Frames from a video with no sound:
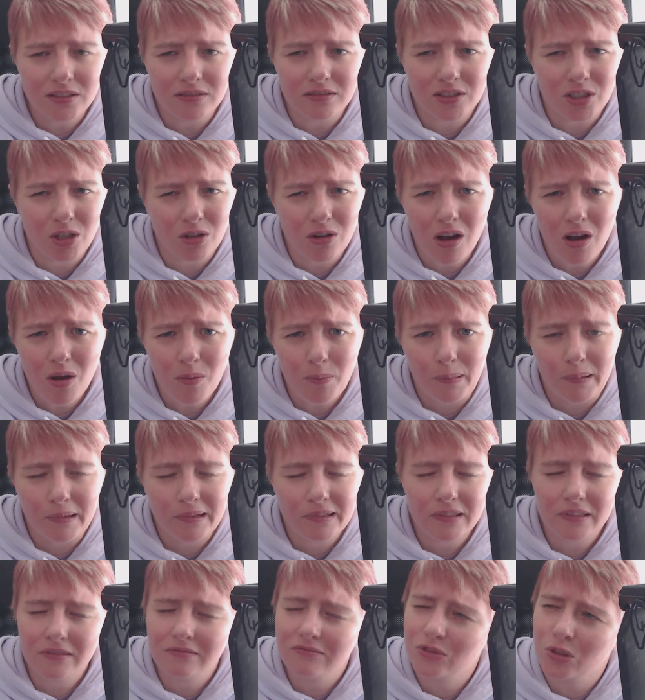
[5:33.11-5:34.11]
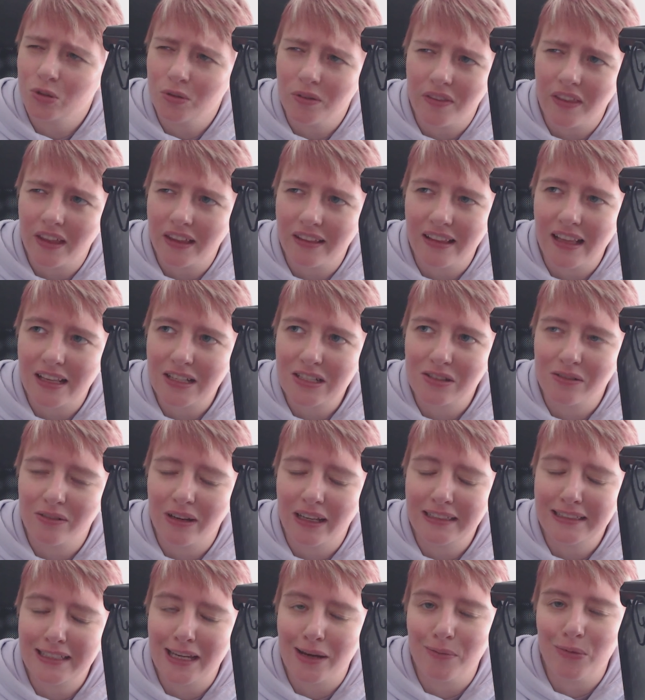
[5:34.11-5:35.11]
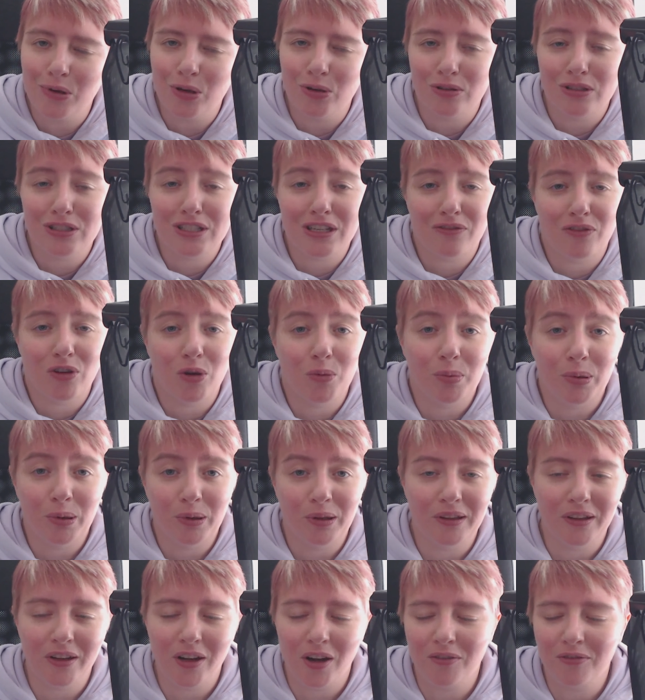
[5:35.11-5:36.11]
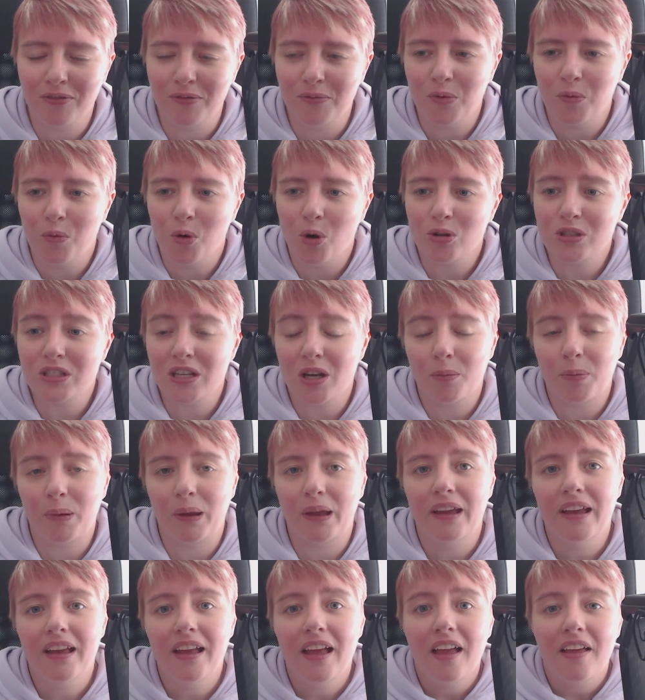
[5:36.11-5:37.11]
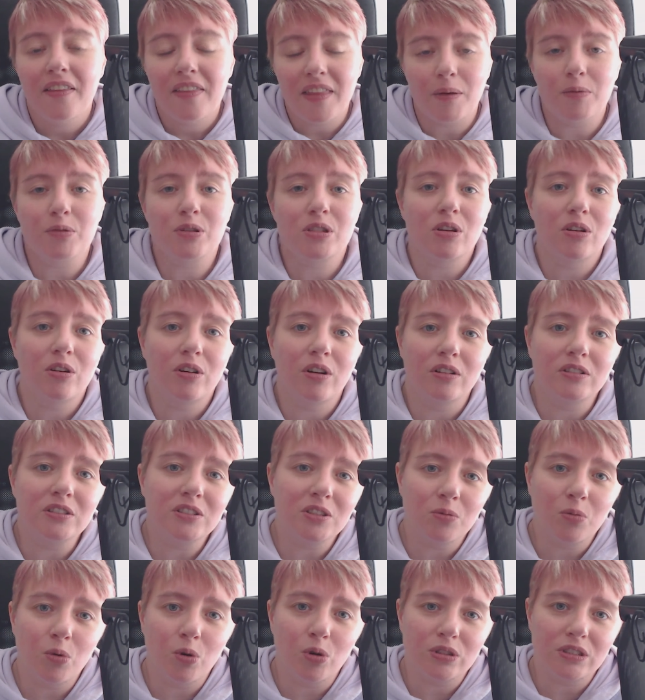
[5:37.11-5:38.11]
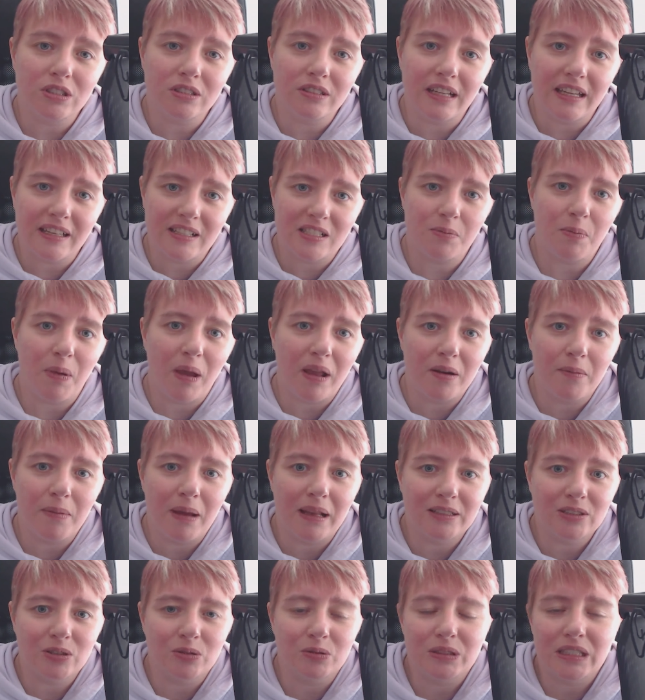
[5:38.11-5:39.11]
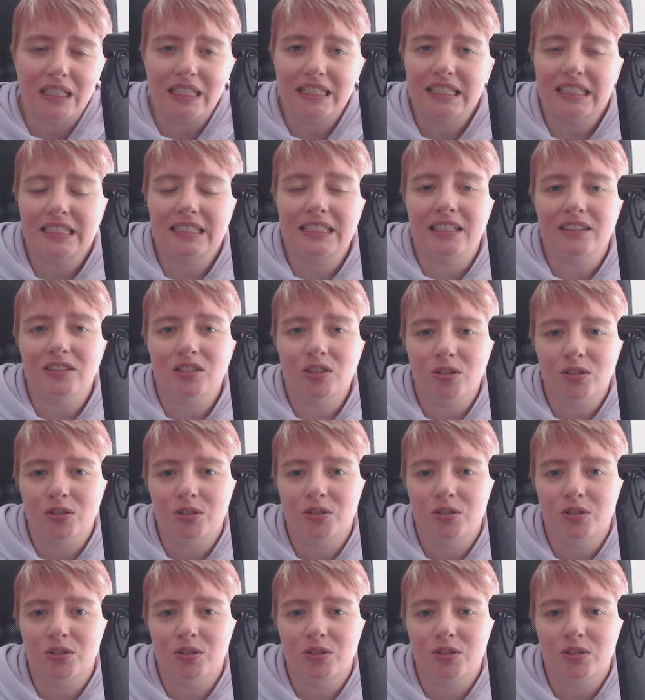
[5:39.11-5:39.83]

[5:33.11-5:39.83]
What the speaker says: Dug up. Don't think that's the right terminology if you're pulling it up from the water, but that was our underwater experimental data centre.